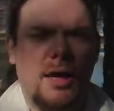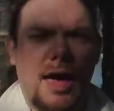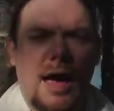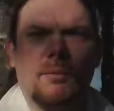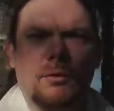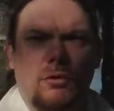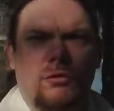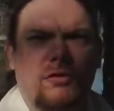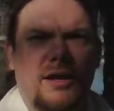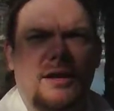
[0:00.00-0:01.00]
you and will
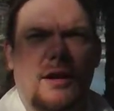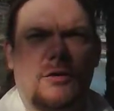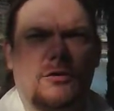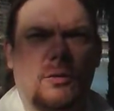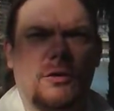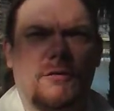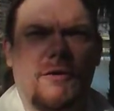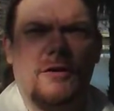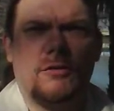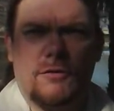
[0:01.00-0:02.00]
also send it out to all
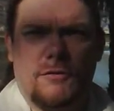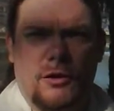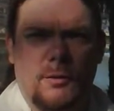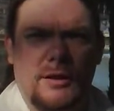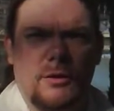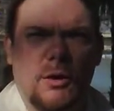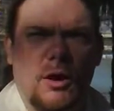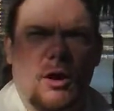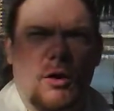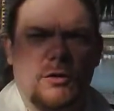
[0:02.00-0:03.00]
your friends who are following
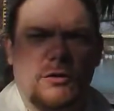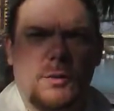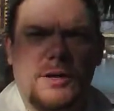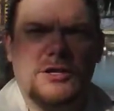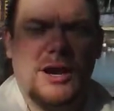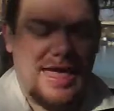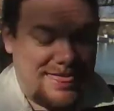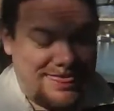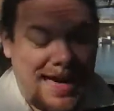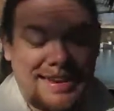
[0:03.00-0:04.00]
you on Twitter.
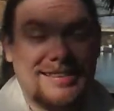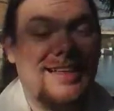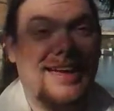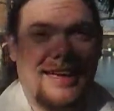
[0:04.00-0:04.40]
And that's